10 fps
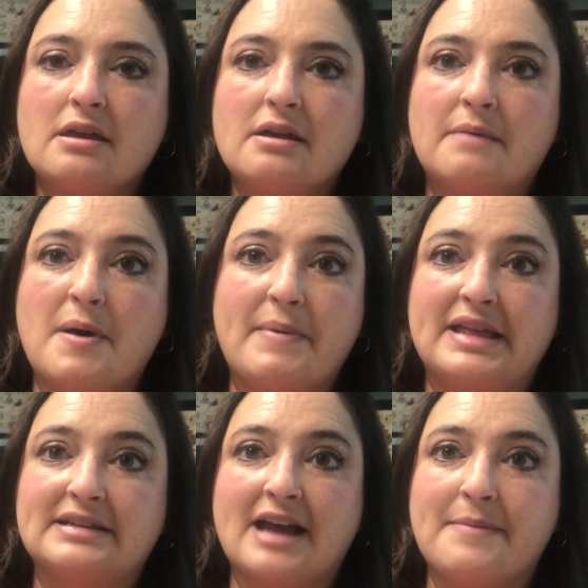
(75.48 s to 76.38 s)
but by
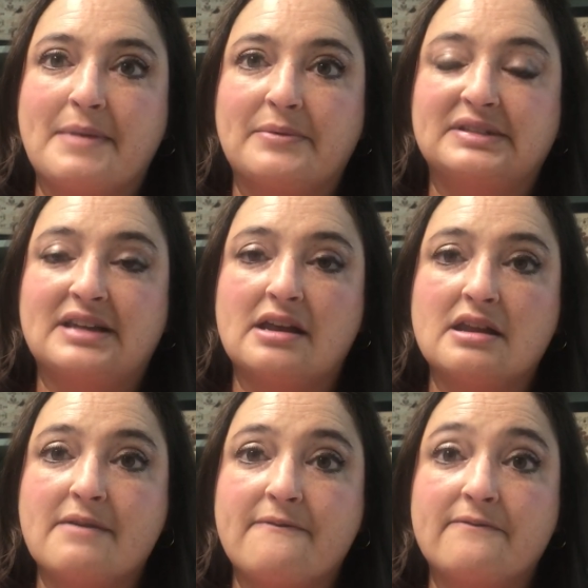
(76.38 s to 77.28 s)
the time I was done
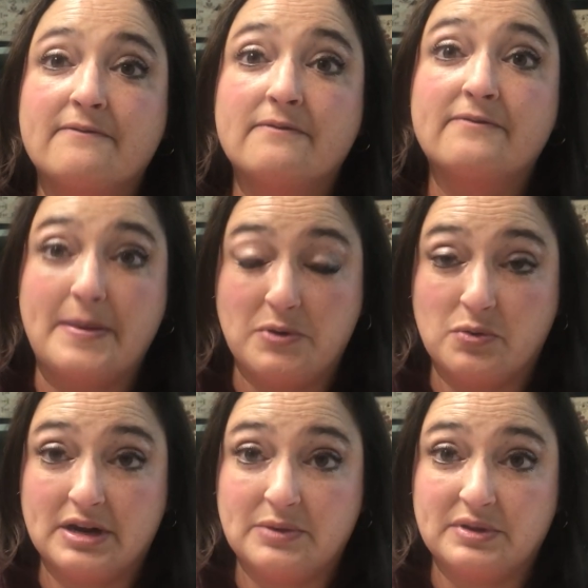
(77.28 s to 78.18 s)
in
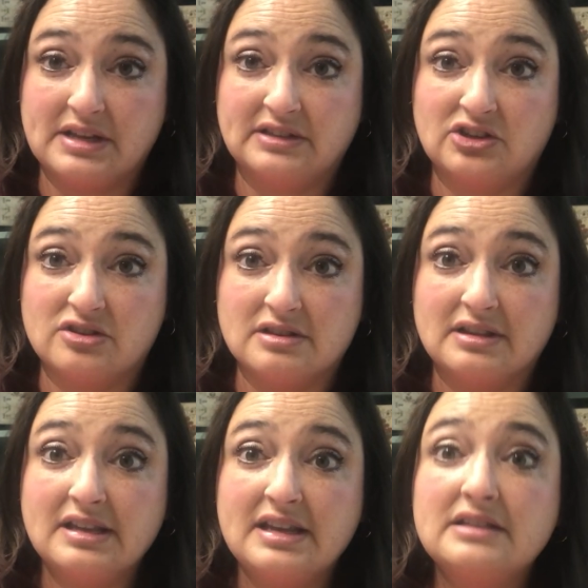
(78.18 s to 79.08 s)
February with Consider the
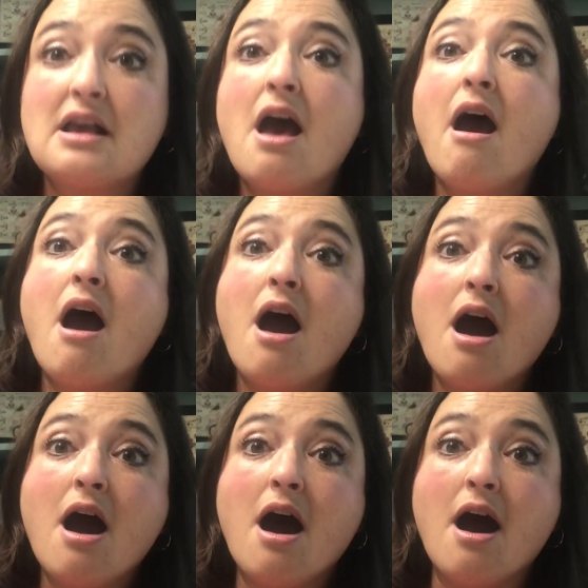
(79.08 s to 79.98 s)
Lilies,
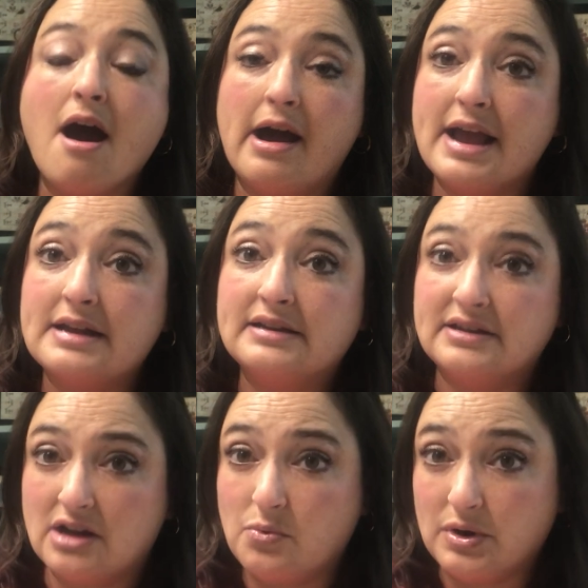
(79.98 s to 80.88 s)
I did
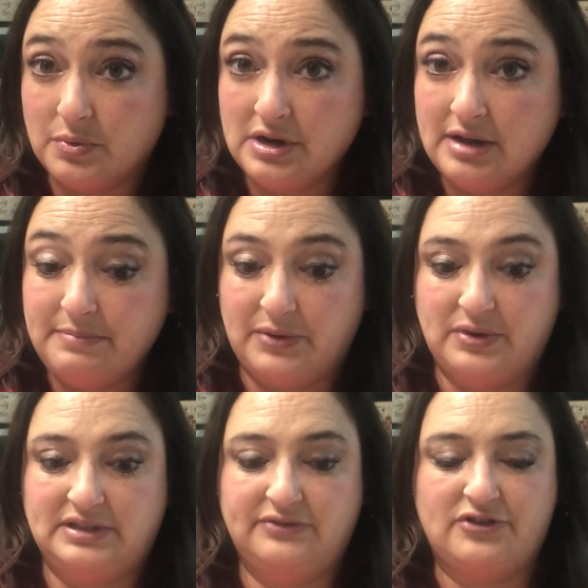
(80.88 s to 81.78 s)
not want to work on big
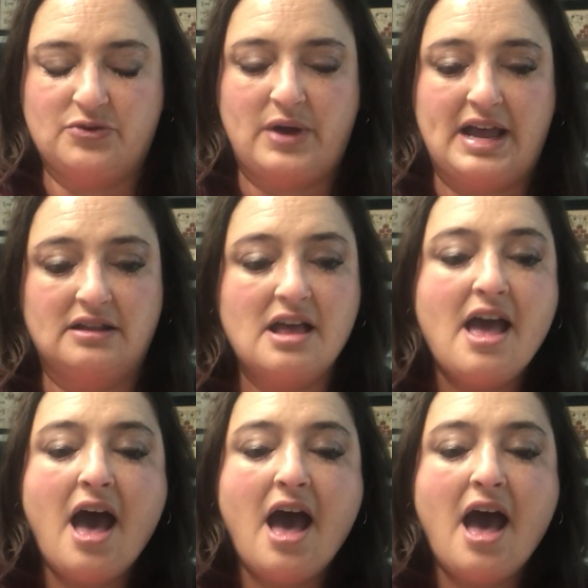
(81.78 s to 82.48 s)
ones for a while.